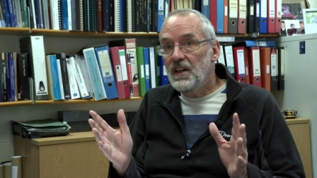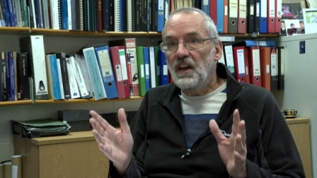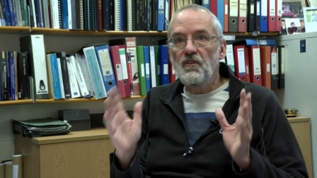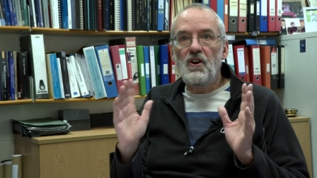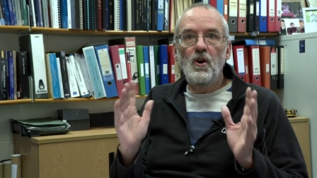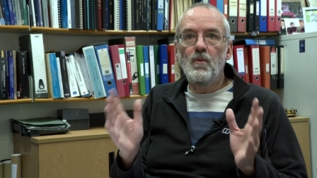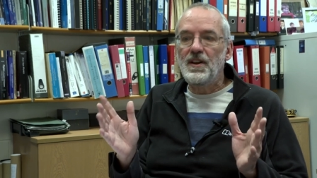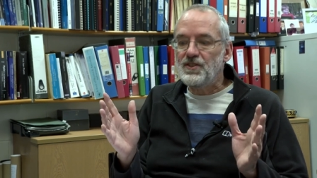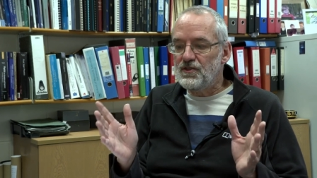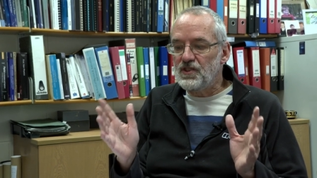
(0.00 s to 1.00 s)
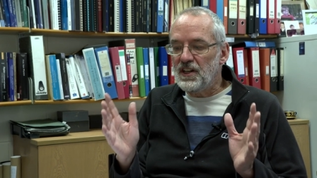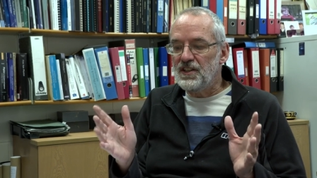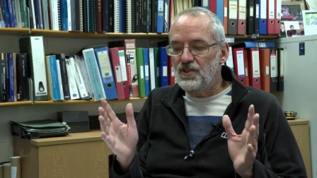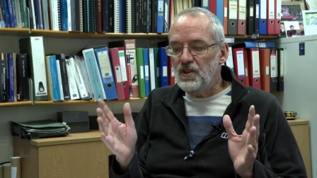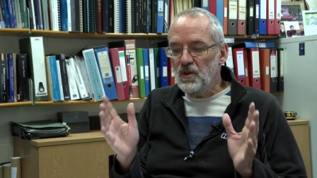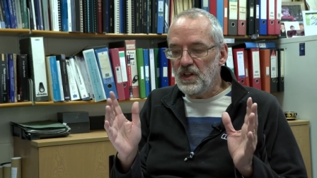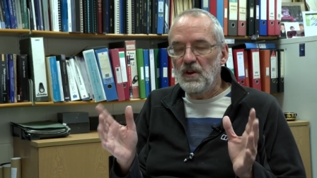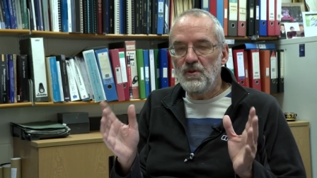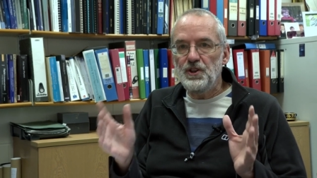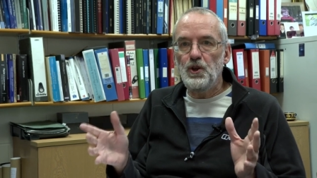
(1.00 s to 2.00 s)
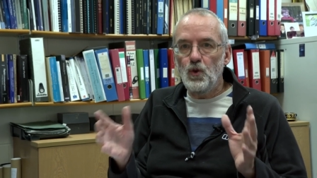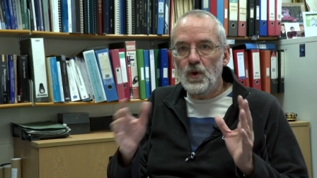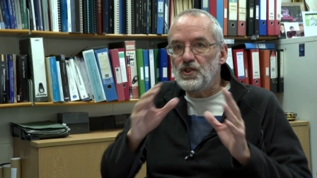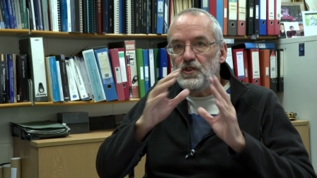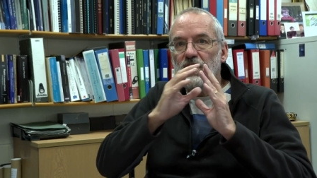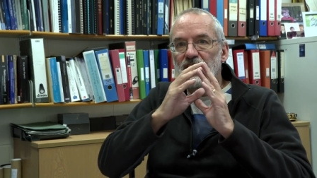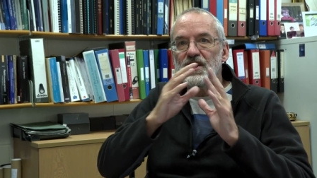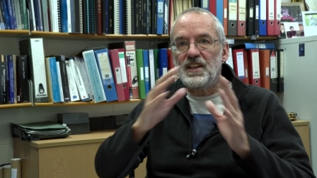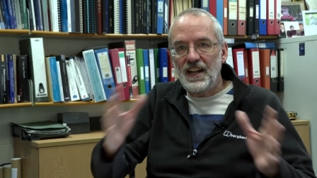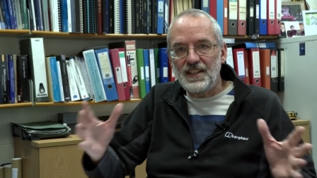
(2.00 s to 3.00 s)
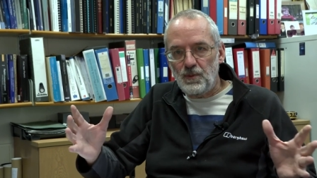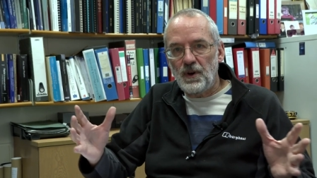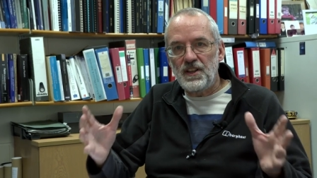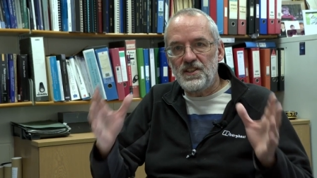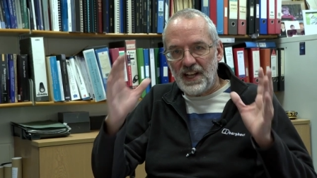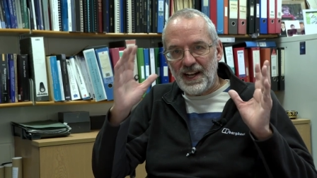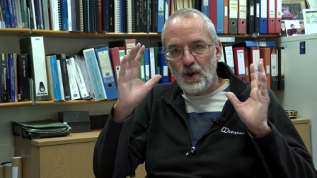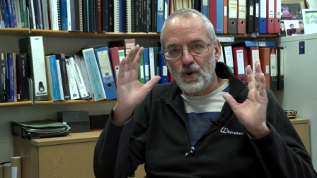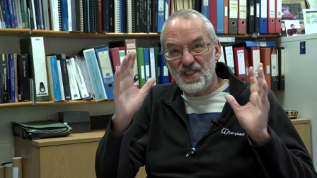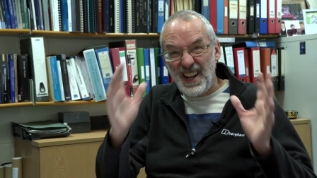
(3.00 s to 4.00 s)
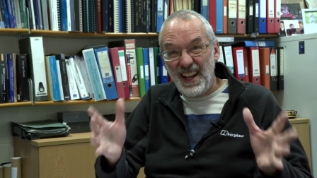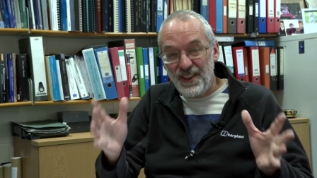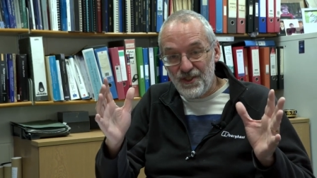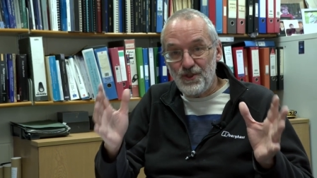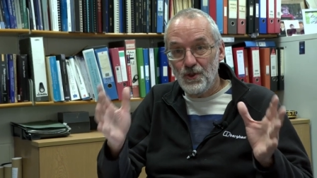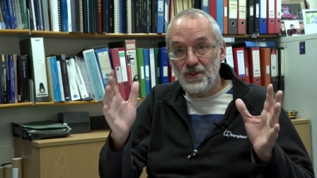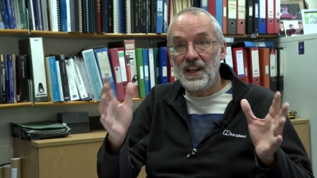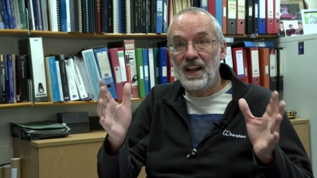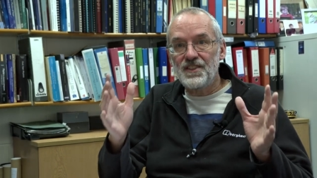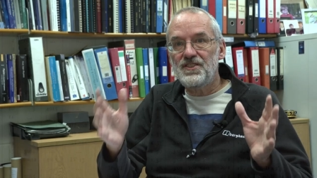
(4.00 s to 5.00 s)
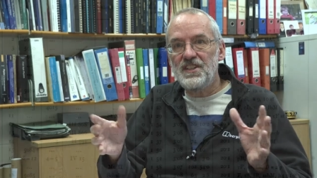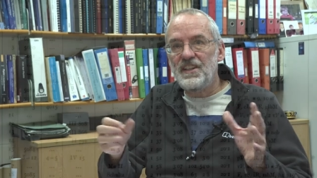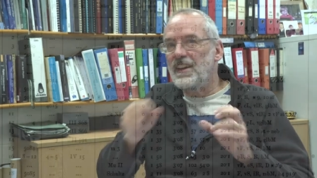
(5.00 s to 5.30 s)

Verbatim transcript: And there are a whole bunch of science that you can only do once you've actually collected one of these catalogues and understood the galaxies in